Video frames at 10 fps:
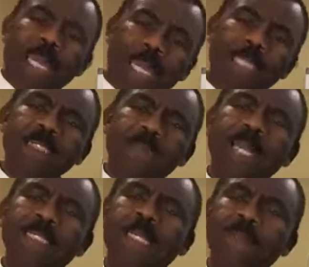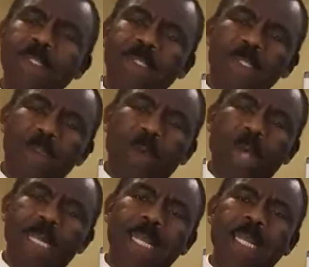X by itself is just
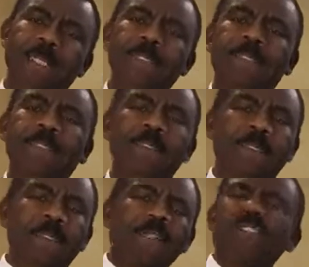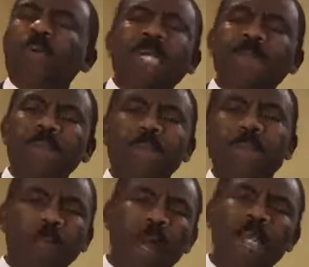1x. You don't have to put
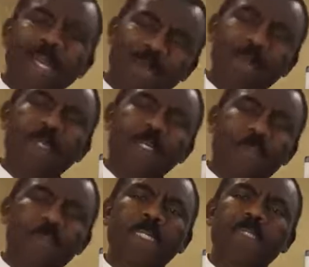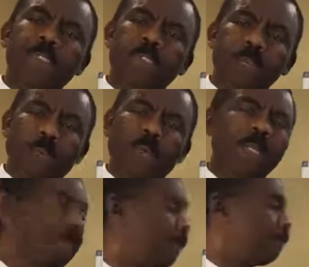the 1. Everybody knows it's just
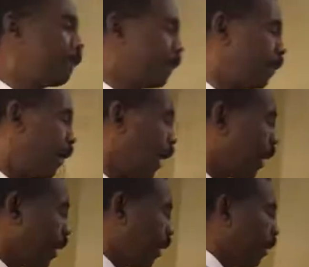1. Okay?